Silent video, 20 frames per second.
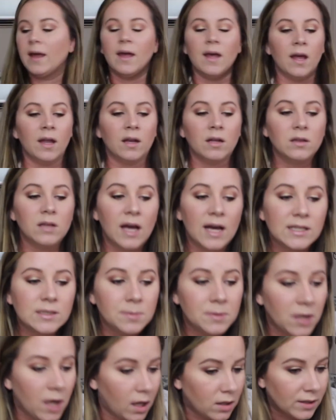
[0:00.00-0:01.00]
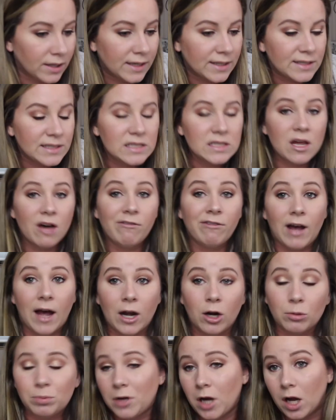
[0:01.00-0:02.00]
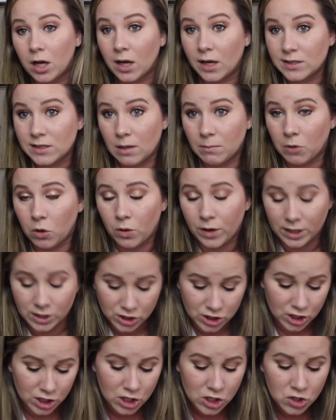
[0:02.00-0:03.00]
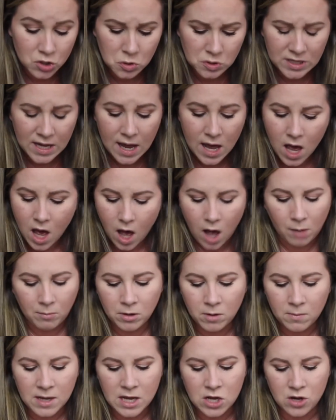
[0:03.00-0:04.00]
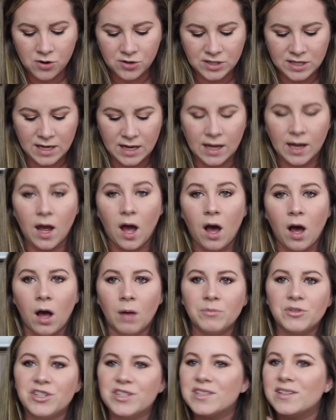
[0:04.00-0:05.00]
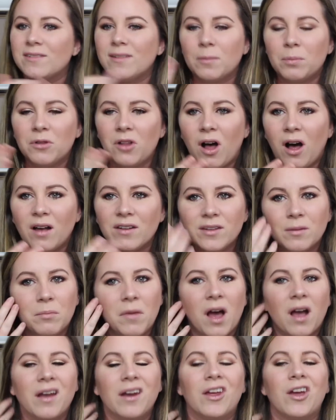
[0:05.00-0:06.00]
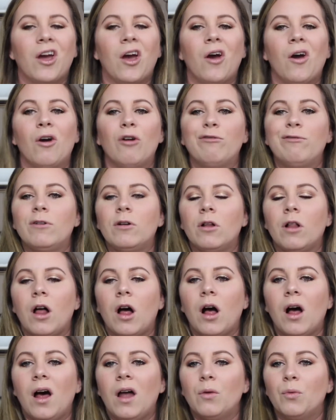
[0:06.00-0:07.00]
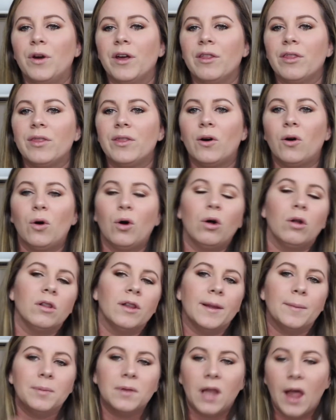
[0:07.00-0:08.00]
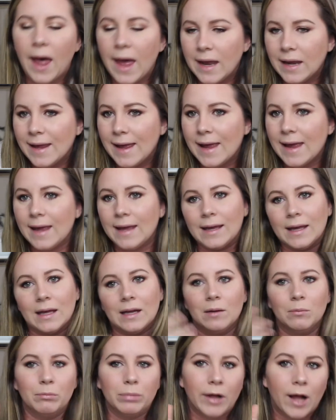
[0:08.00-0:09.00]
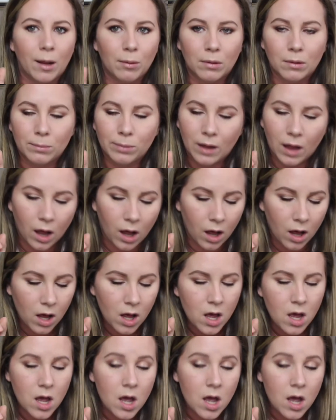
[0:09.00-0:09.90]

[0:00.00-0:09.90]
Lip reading: And last but not least, the final product I'm going to use, I'm going to be using just a lip gloss. I'm not going to go full on with the whole lip lining and blah blah blah,